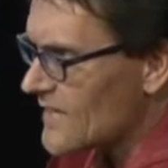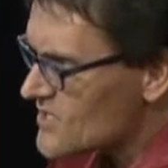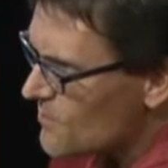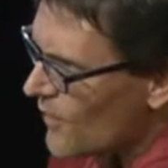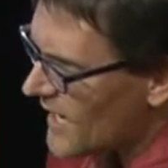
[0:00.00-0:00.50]

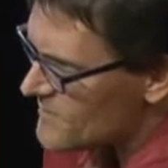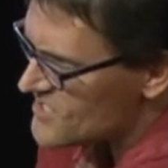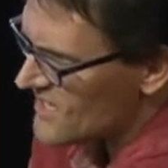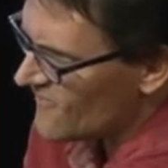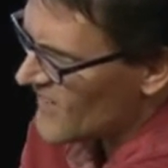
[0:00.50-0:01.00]
That's the
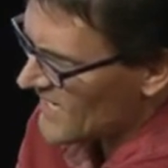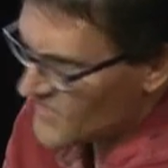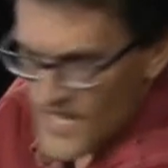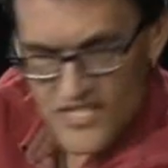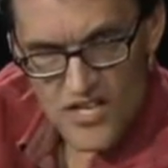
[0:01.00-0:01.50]
primacy
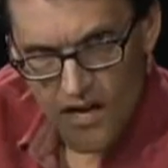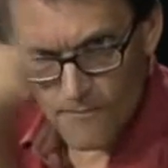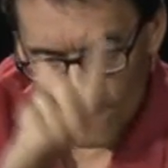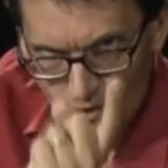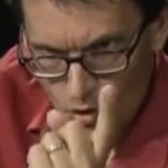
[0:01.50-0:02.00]
effect. Things that
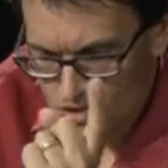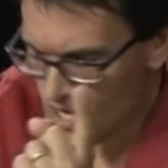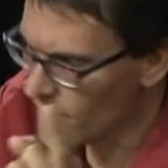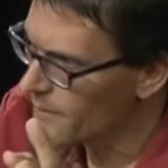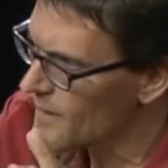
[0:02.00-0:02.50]
come
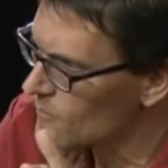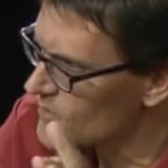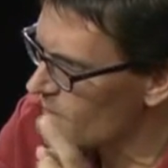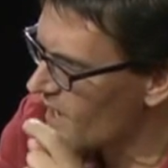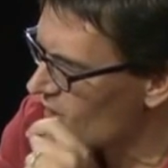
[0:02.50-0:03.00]
first are
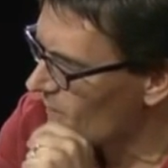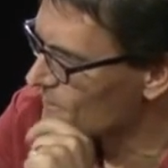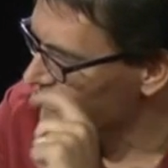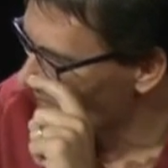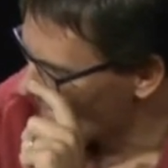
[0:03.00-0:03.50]
remembered better.